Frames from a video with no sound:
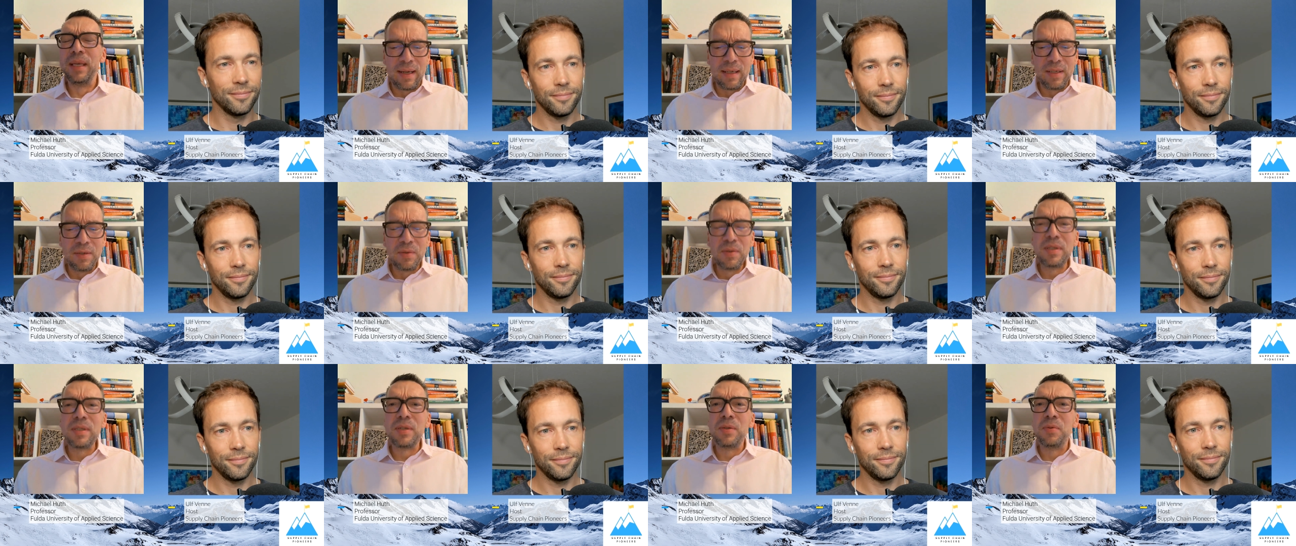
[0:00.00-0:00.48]
Speaker 1: I
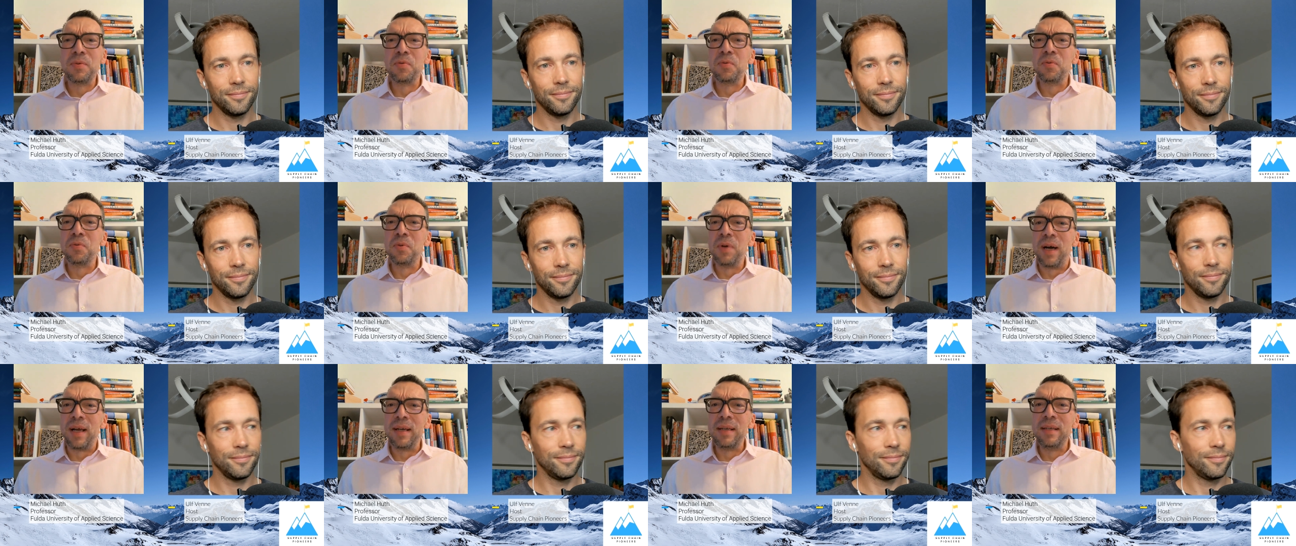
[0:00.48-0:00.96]
used to
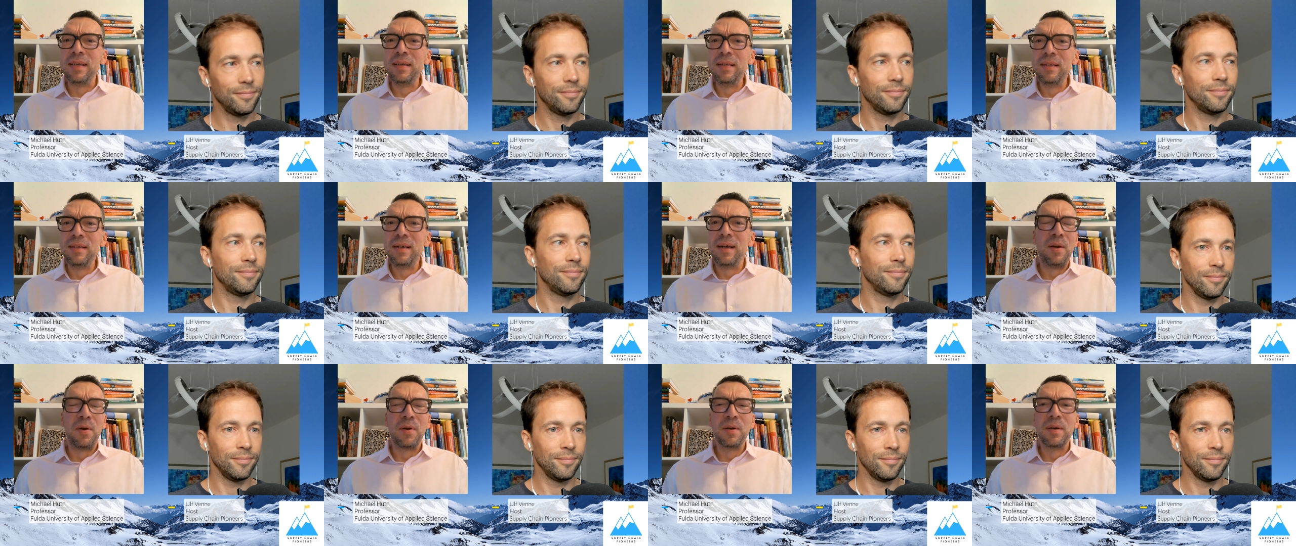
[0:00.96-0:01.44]

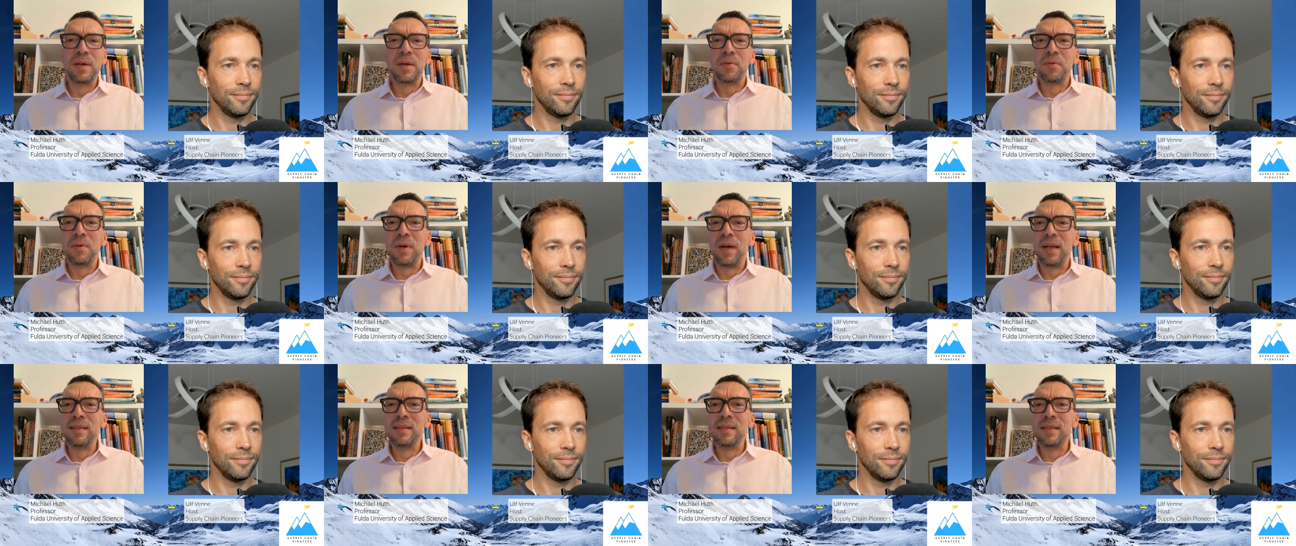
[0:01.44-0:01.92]
run longer
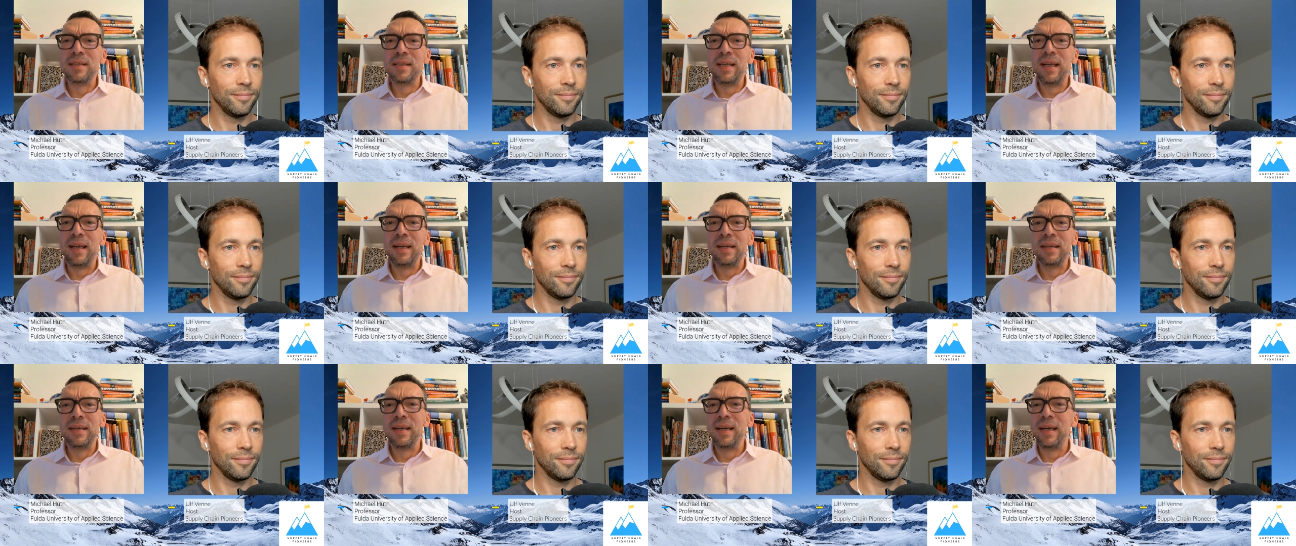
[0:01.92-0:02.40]
runs,
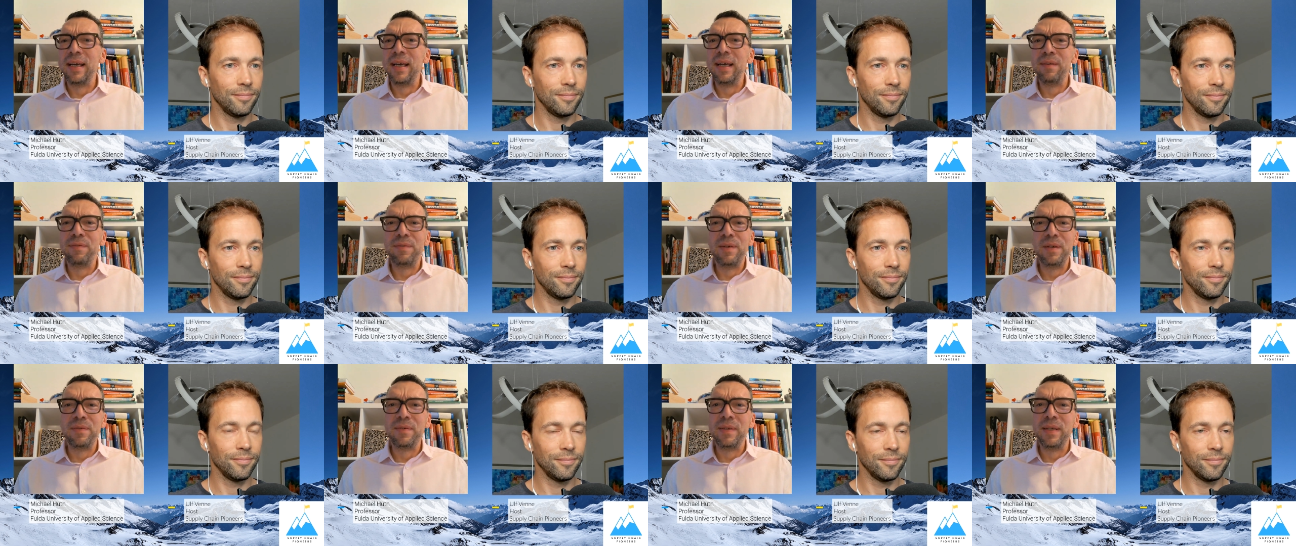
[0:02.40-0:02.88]

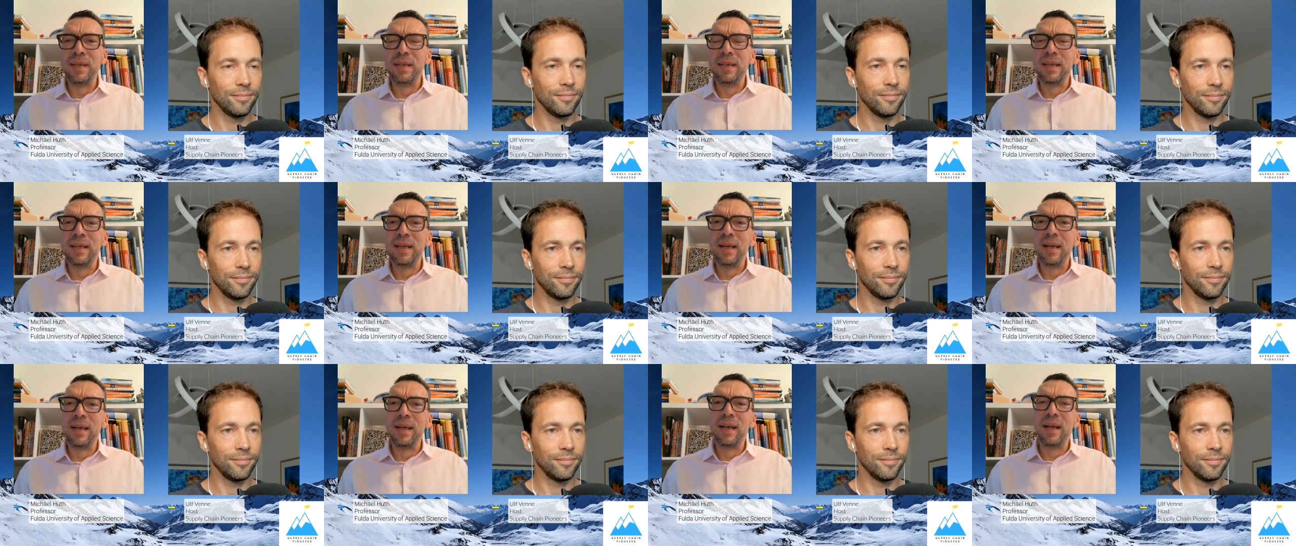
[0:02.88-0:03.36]
10K,
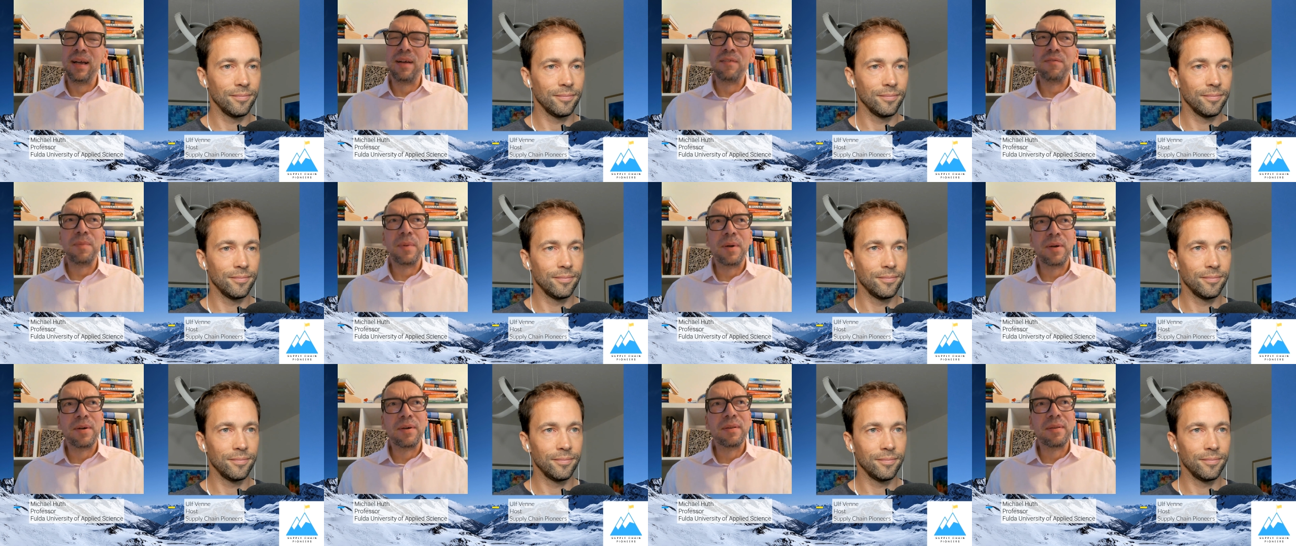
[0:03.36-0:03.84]
15K,
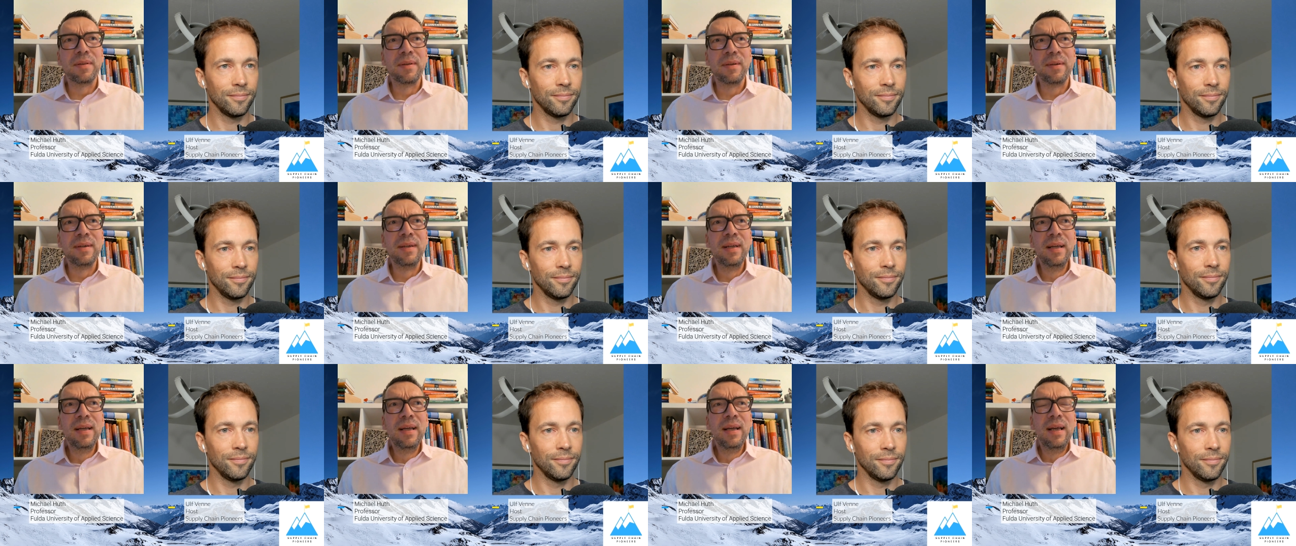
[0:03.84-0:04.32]
half
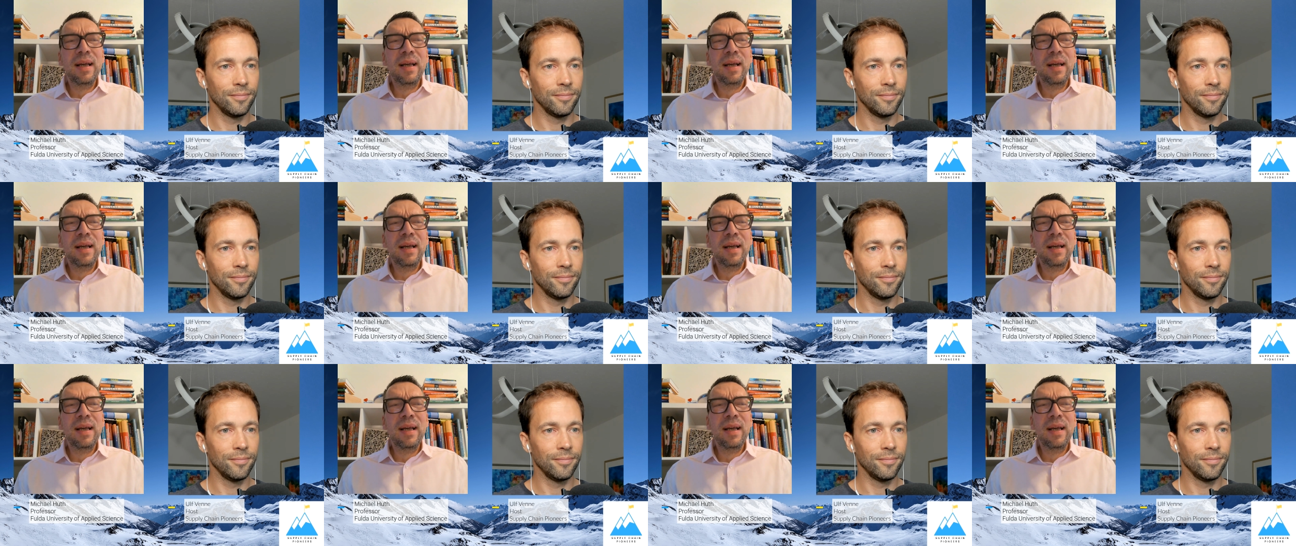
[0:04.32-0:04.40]
marathon.